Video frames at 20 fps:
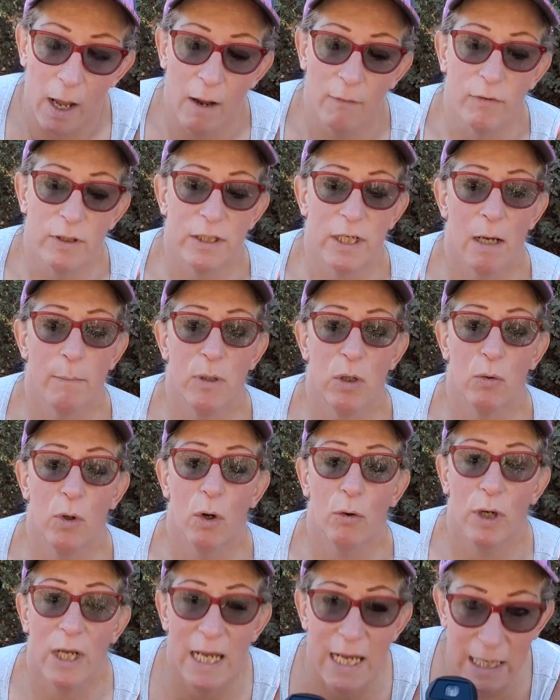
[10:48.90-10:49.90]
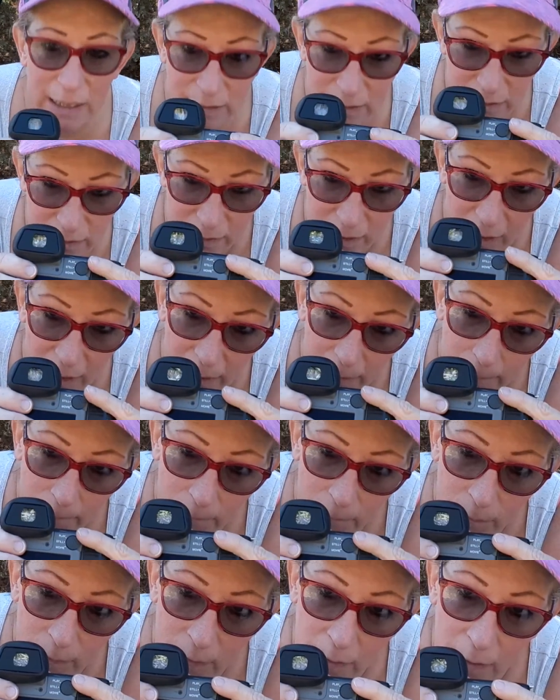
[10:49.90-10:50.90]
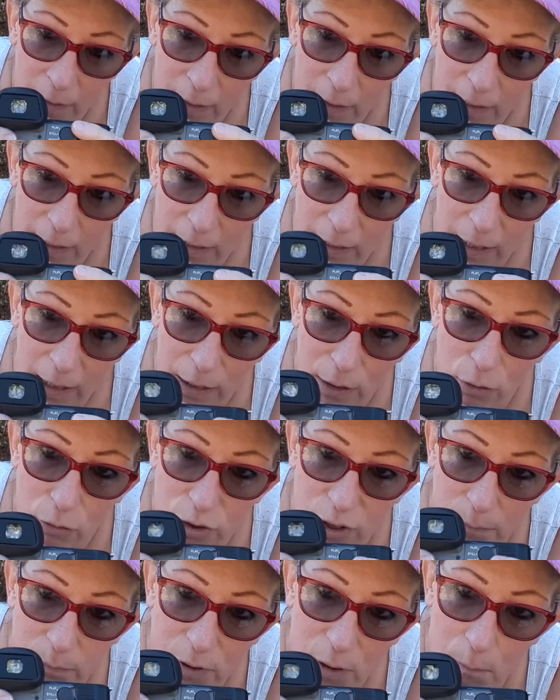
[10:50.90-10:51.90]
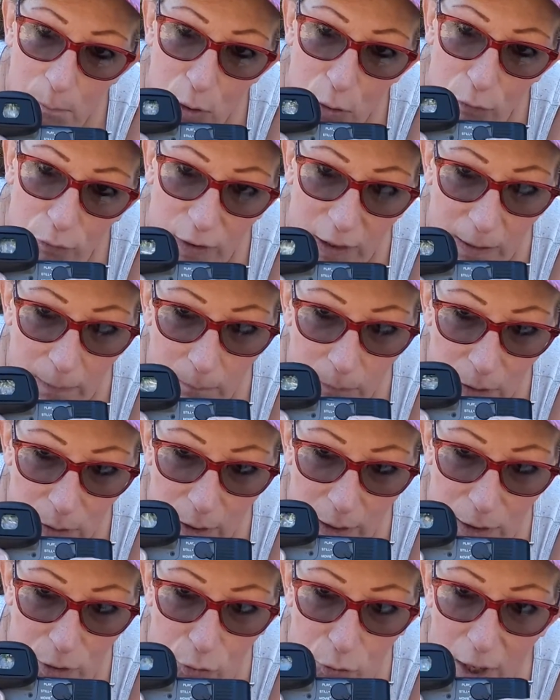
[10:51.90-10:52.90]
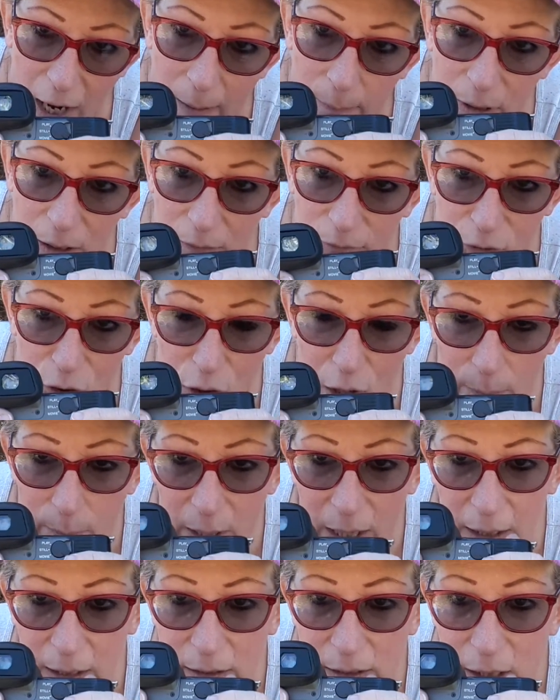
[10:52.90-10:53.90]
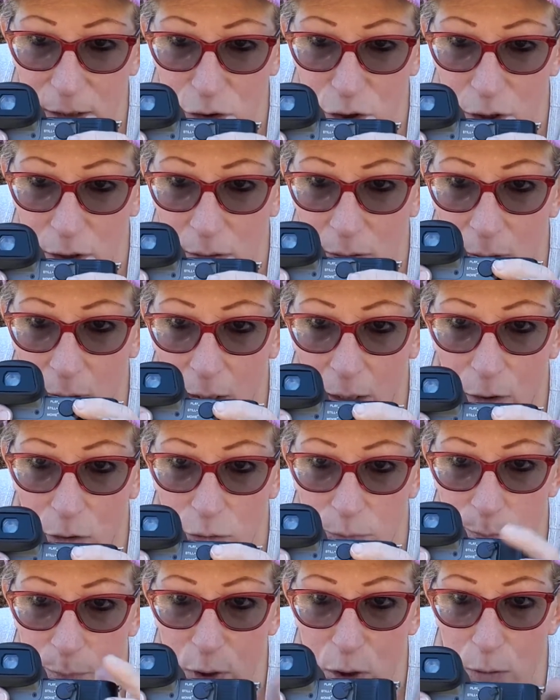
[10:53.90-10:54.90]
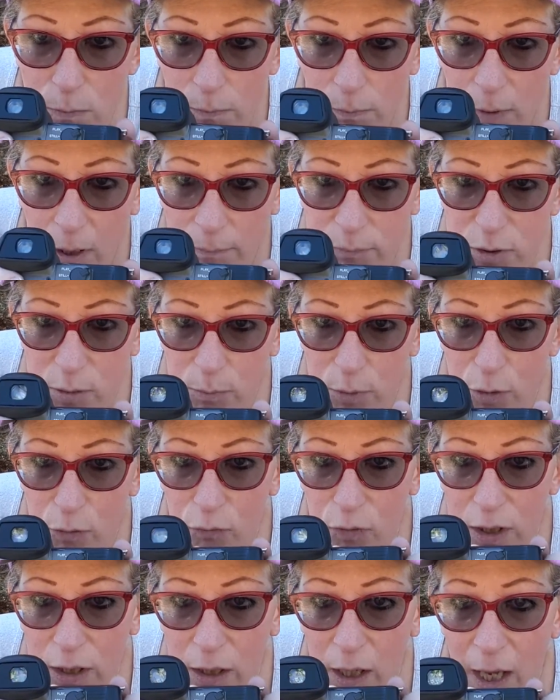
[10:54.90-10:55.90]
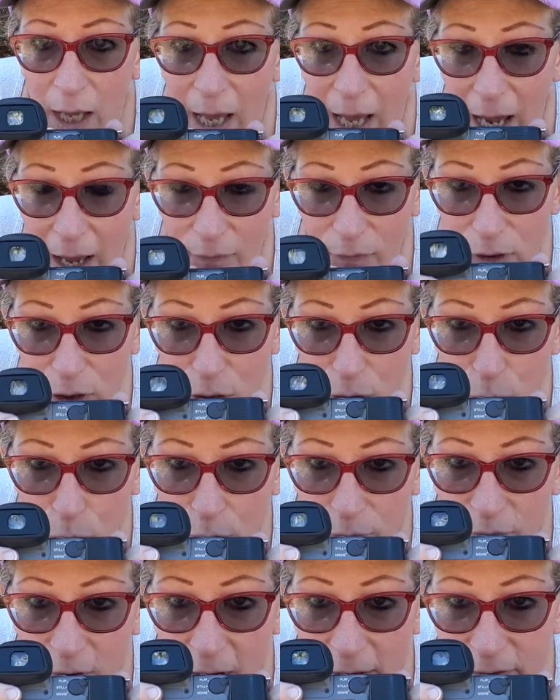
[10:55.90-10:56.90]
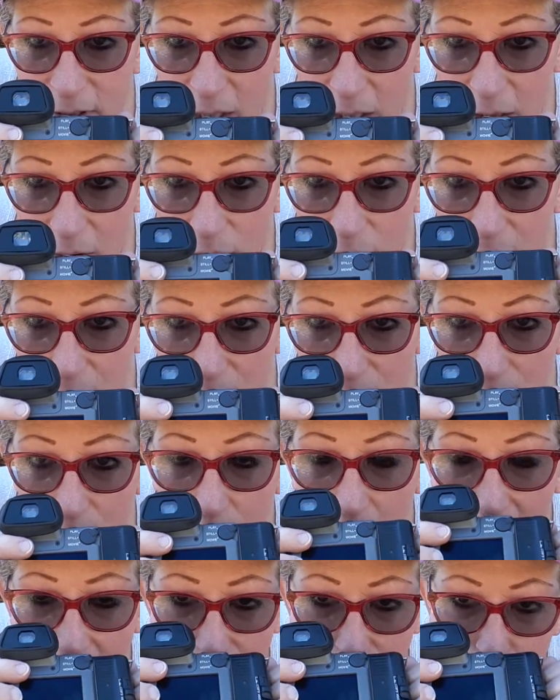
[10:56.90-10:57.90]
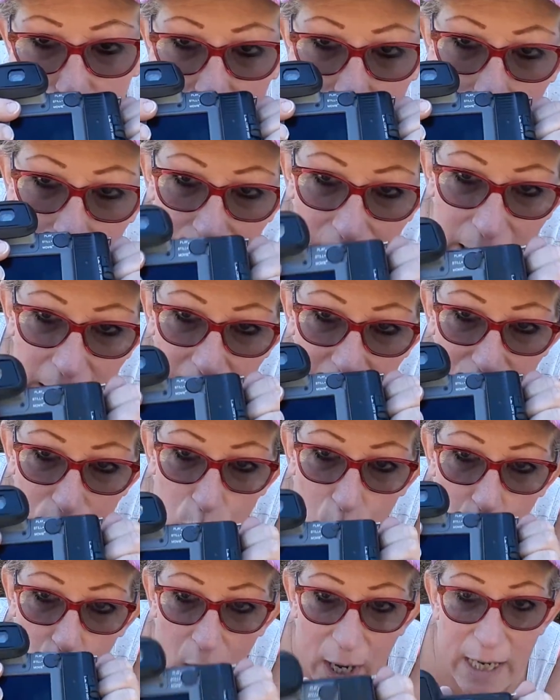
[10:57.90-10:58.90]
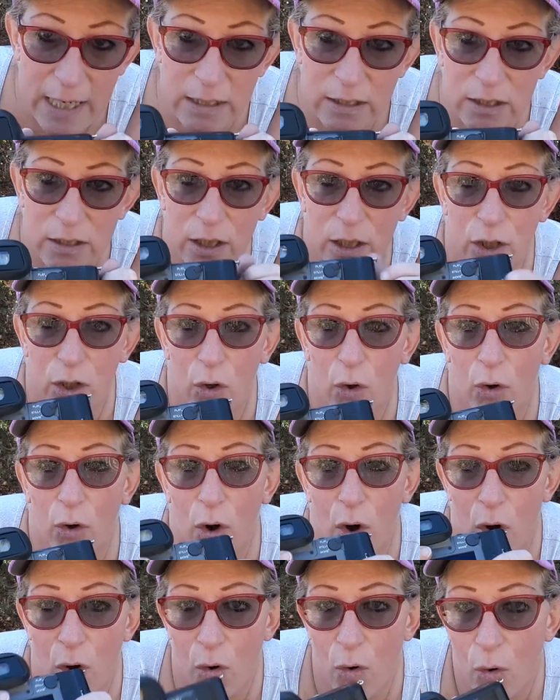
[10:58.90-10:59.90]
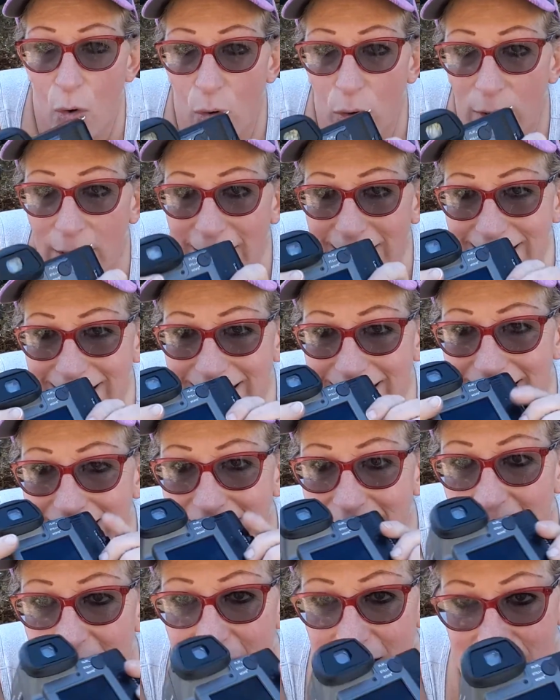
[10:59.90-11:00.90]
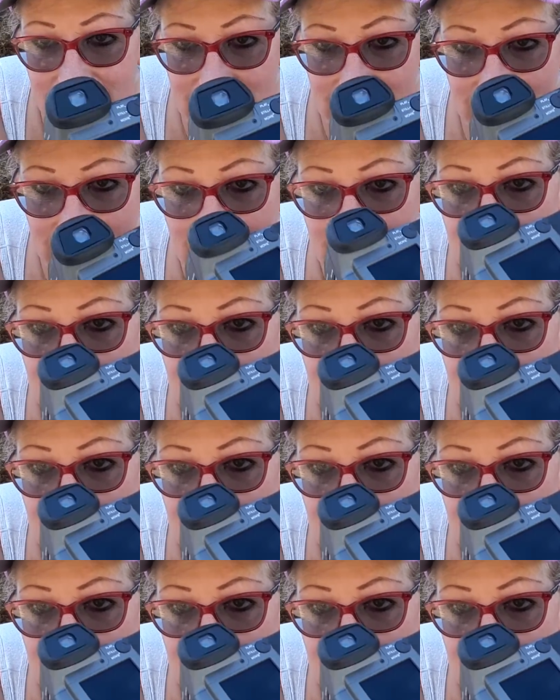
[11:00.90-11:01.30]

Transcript: every time you go to hit the thing, it like goes up to movie. You like grab it, and if you're not paying attention, it goes boom, up to movie, and then you do a 5-second video and you completely waste your whole disc.